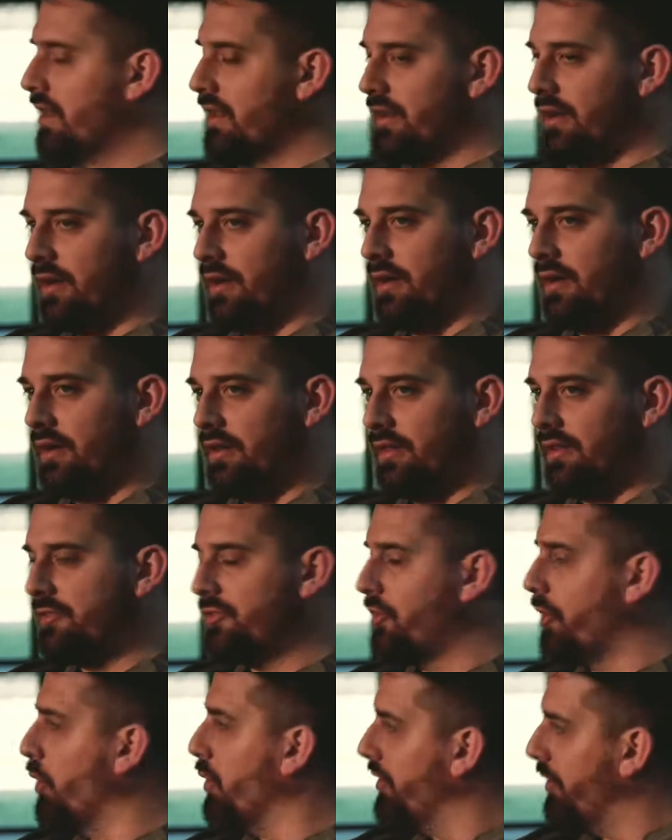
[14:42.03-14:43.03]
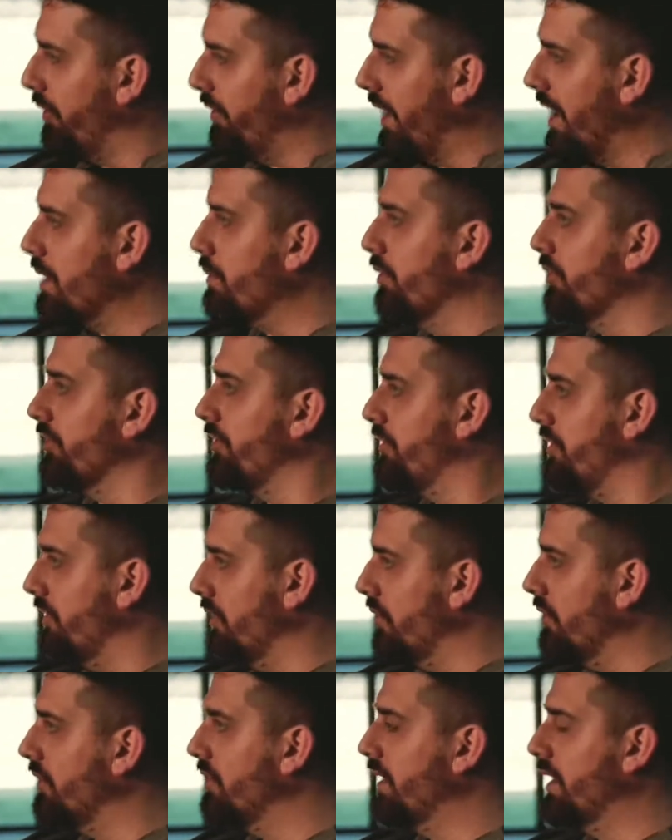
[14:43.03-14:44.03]
let's start with our neighbors
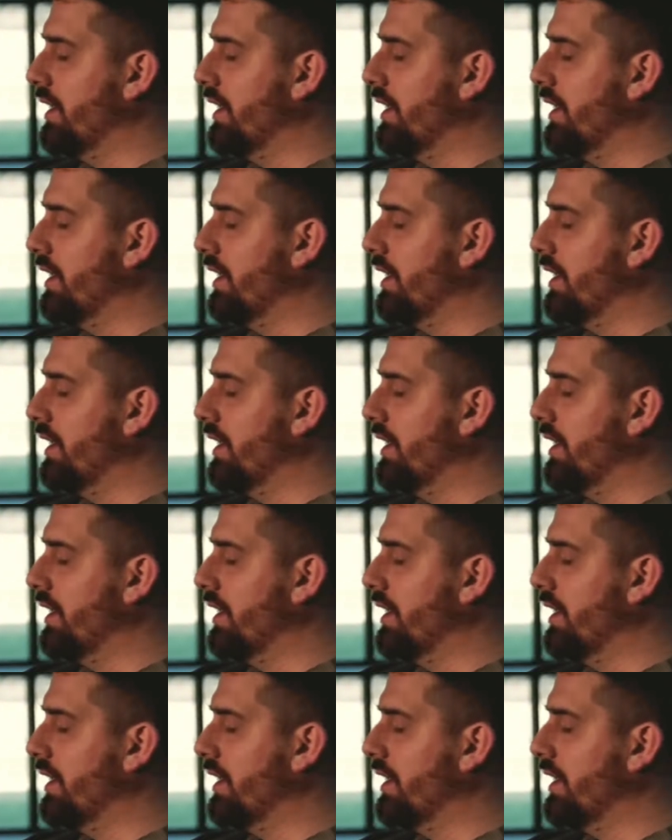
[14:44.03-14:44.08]
too.